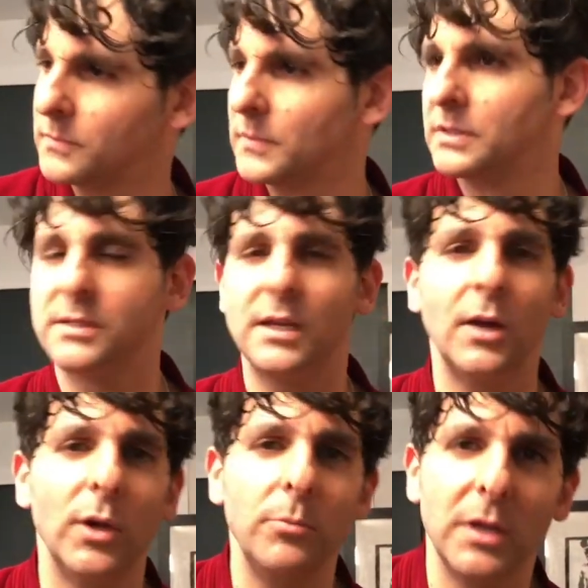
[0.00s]
Sing it
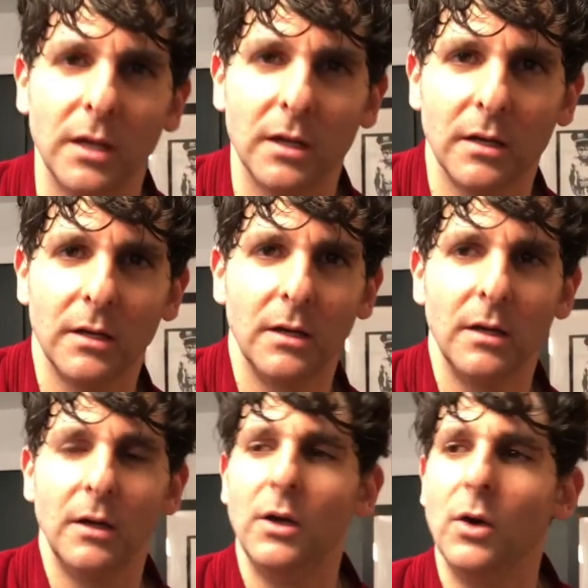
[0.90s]
with me.
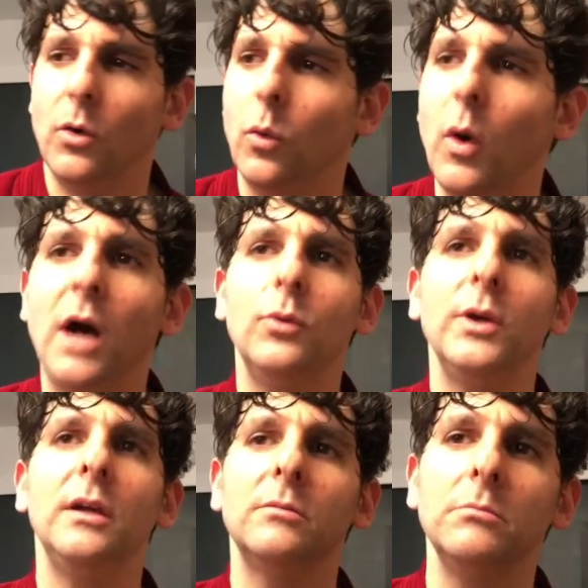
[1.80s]
Walk
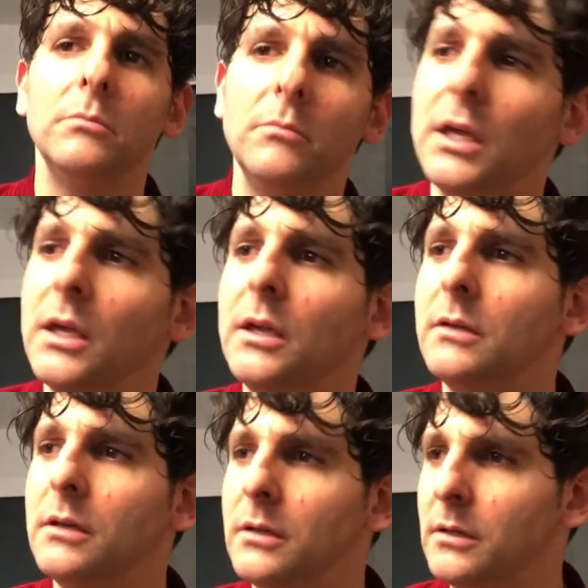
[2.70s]
with
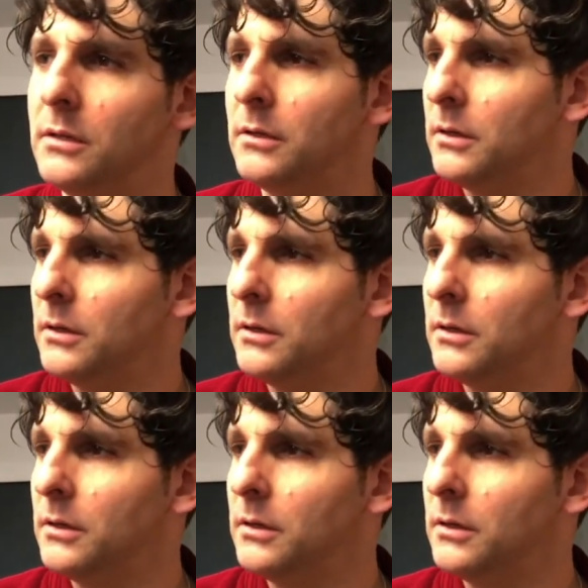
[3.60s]
me.